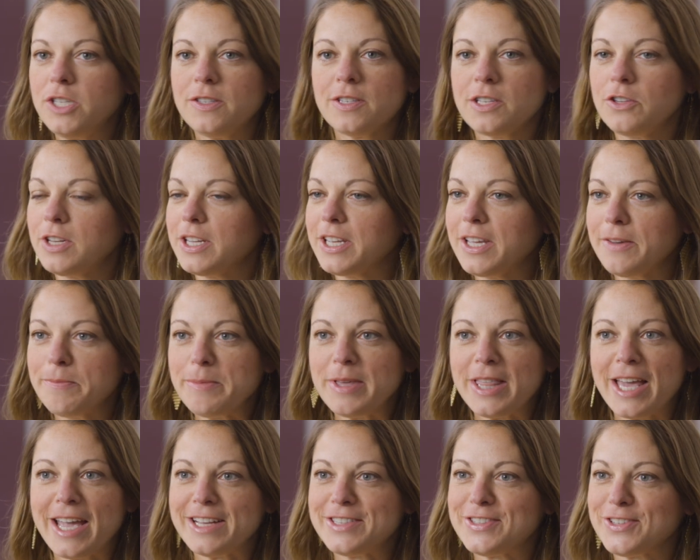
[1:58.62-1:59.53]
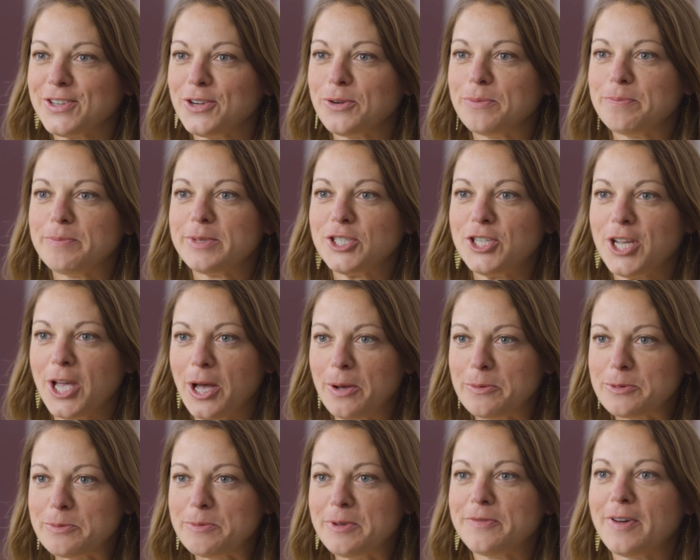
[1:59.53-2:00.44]
still doesn't give me the answer, but she
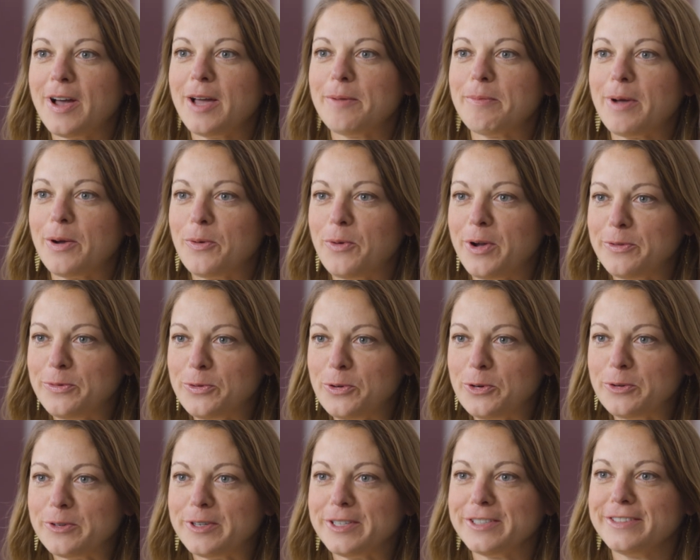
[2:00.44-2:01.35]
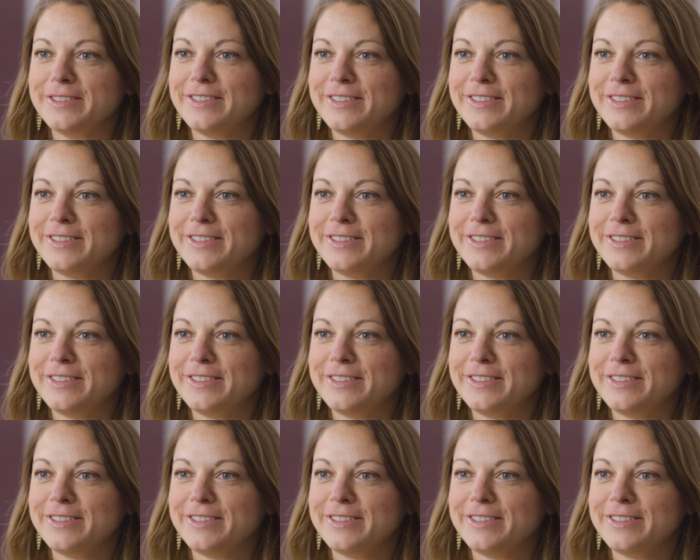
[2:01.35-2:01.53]
helps me find my way forward.